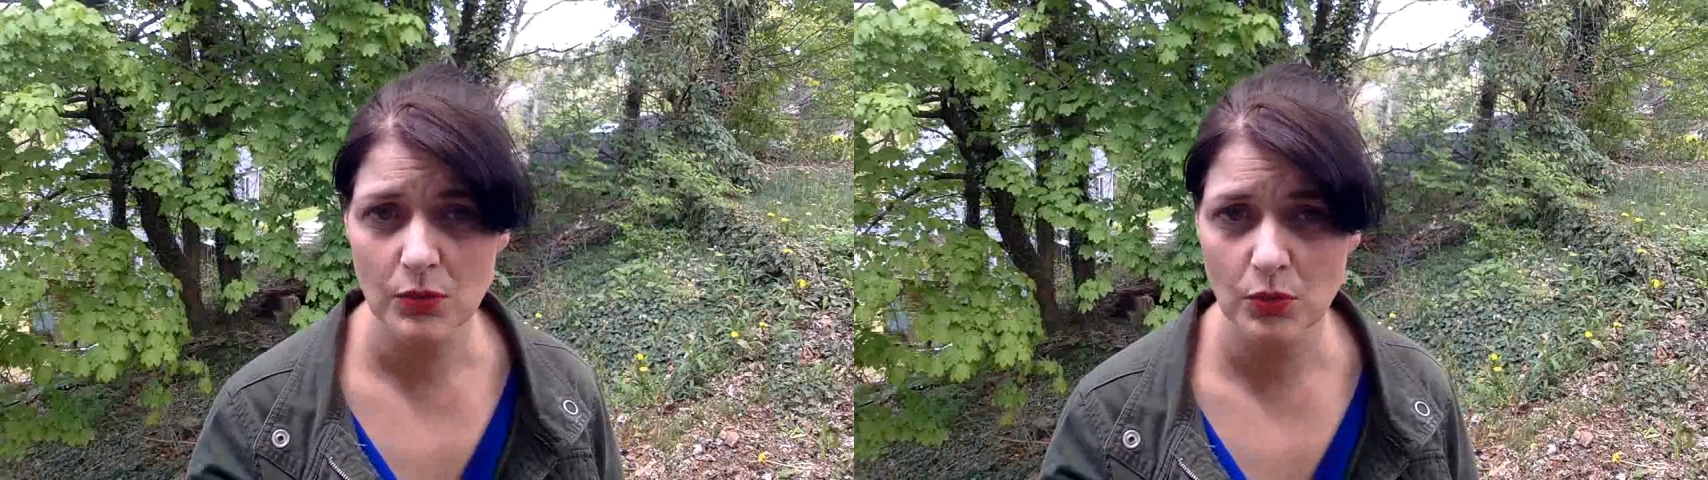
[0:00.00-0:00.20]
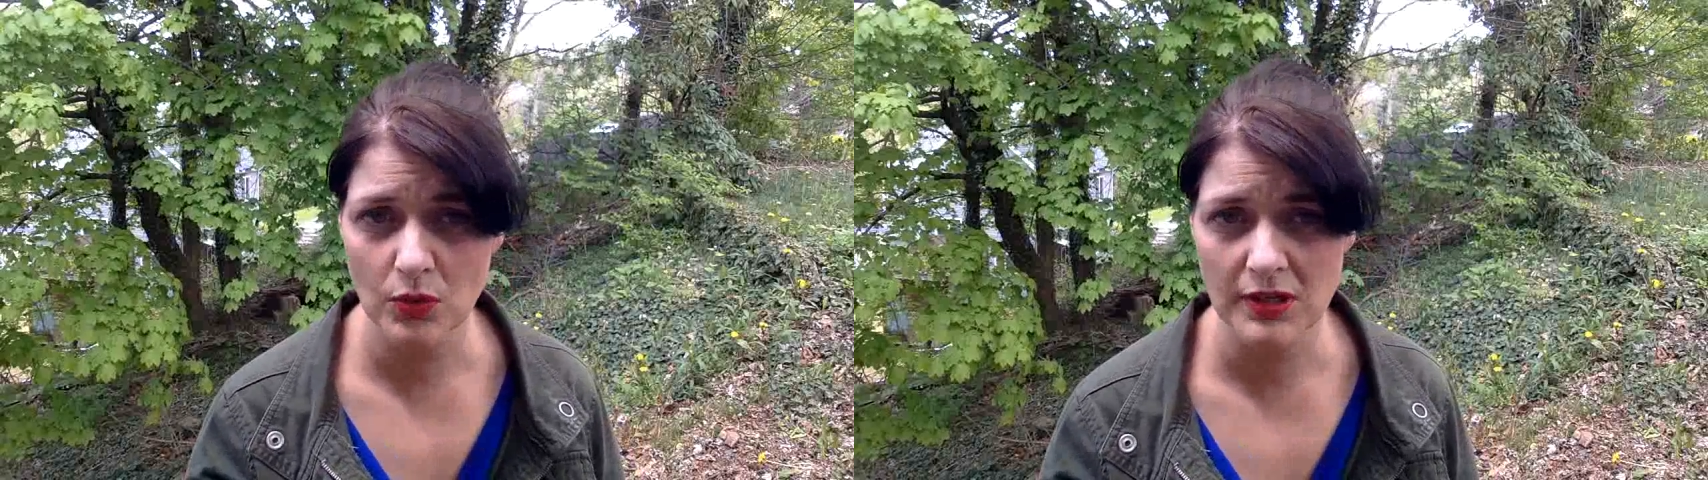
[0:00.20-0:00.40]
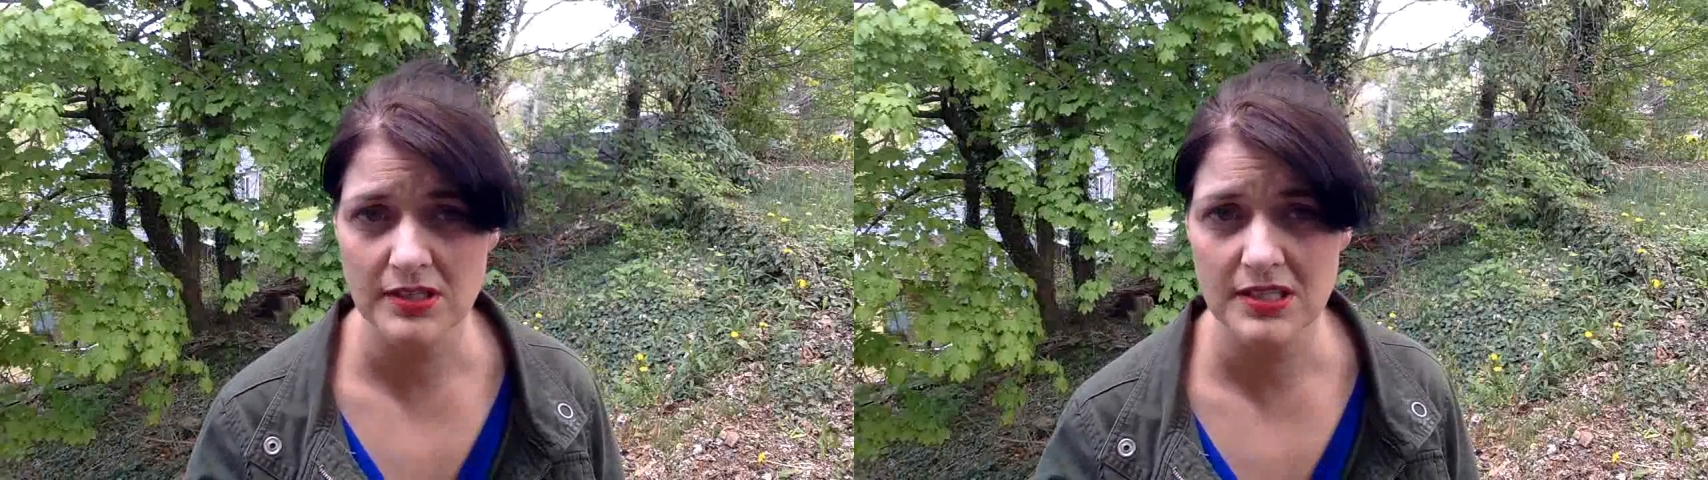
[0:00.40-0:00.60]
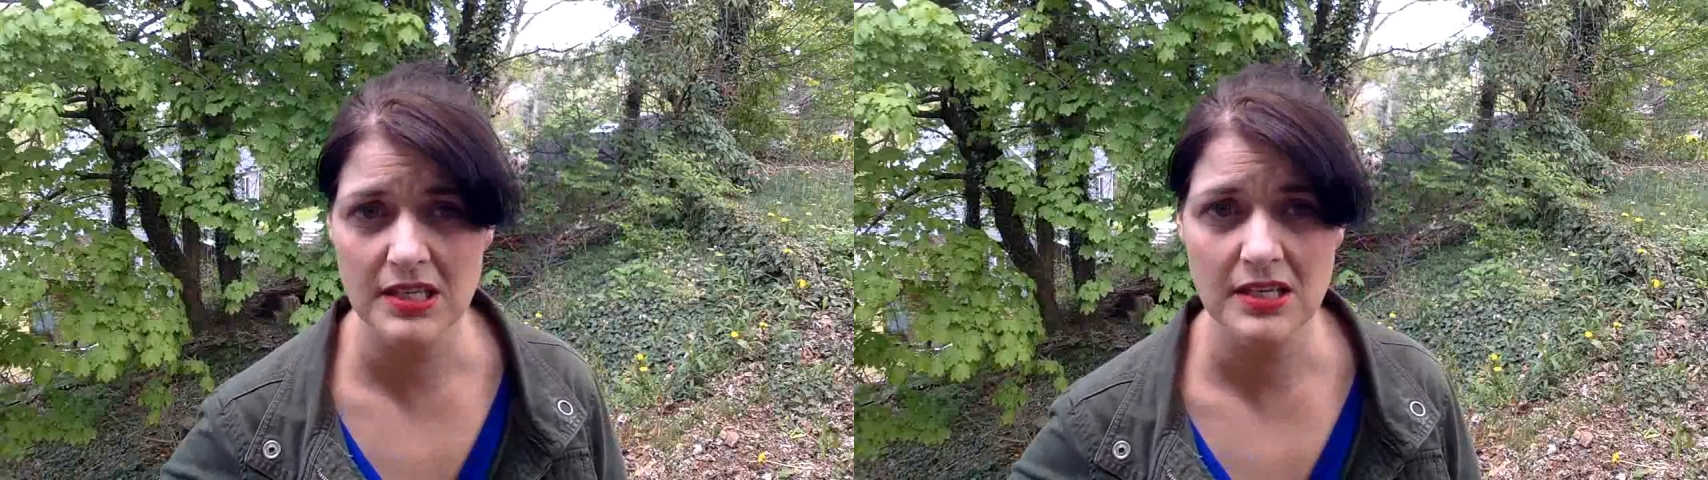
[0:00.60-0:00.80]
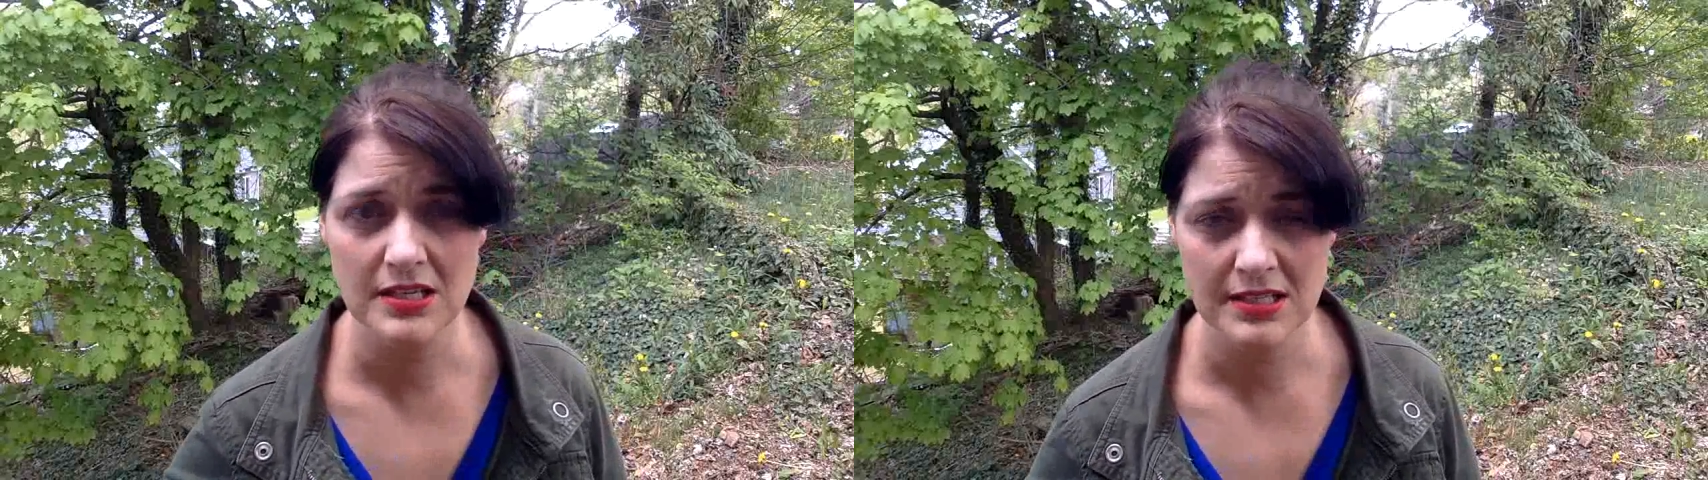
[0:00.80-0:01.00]

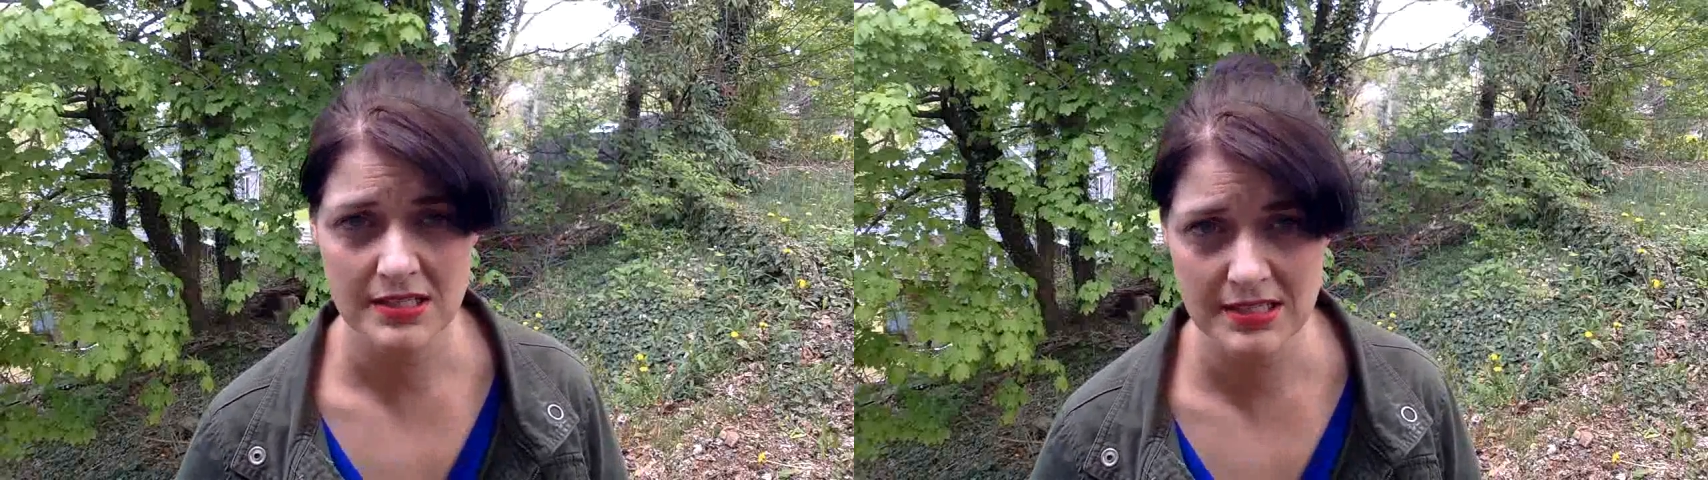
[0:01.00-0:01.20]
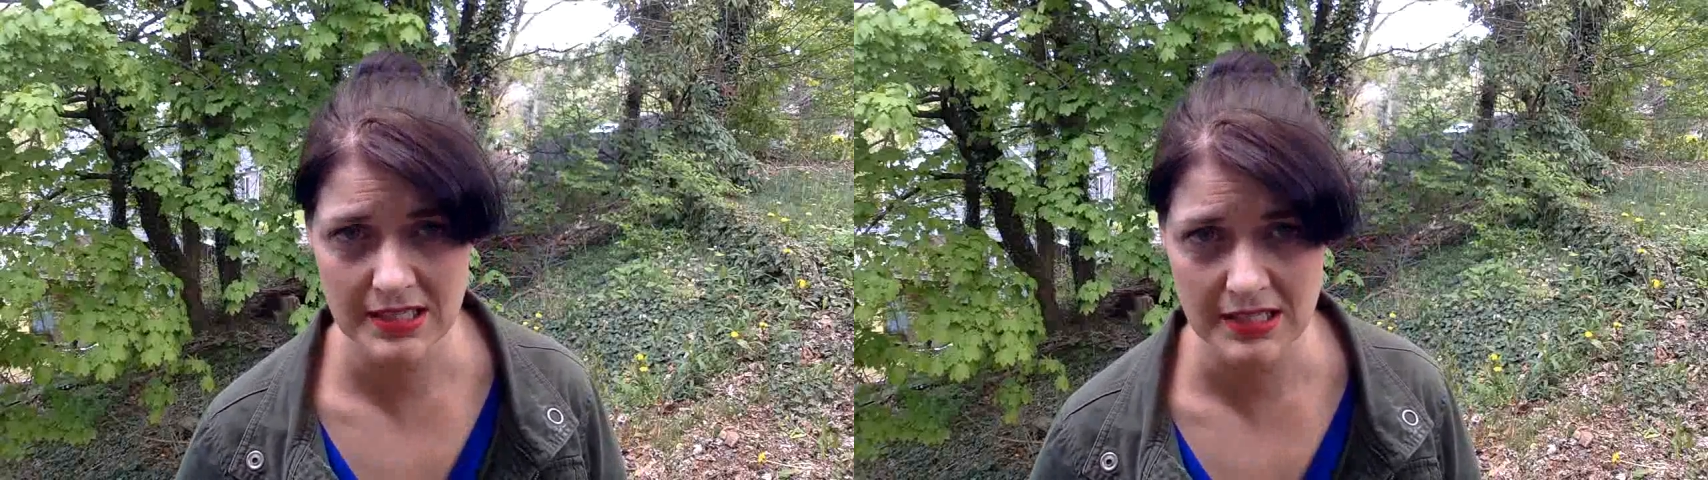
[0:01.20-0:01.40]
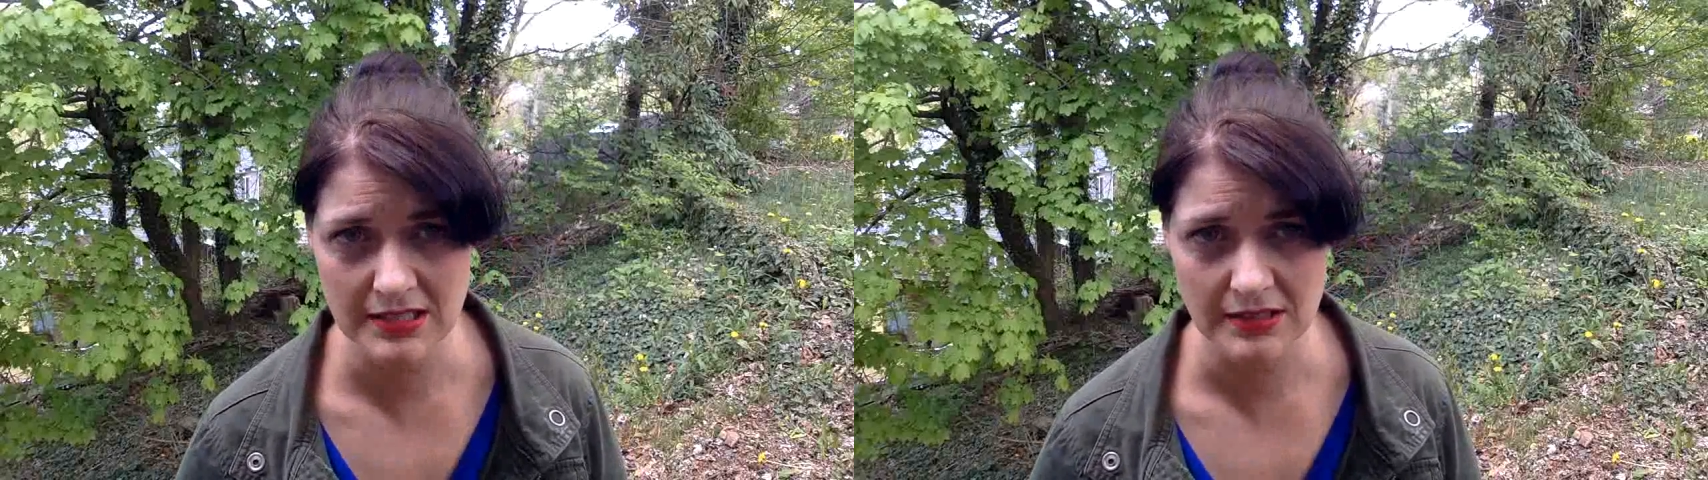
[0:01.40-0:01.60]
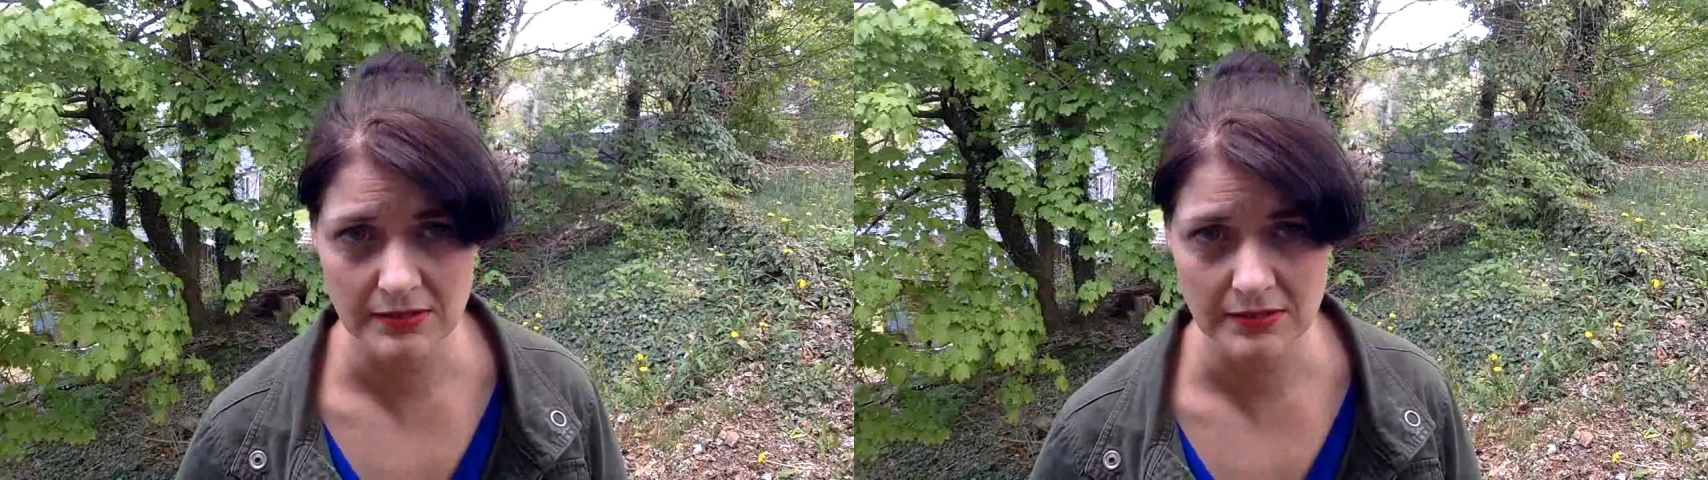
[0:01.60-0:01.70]
warranty deed.